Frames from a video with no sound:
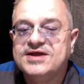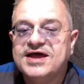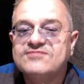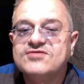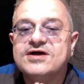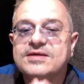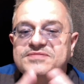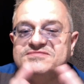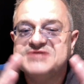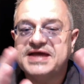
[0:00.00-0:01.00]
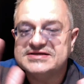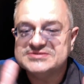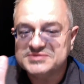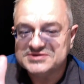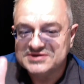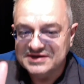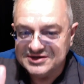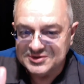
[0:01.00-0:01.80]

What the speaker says: He would have a cup of jasmine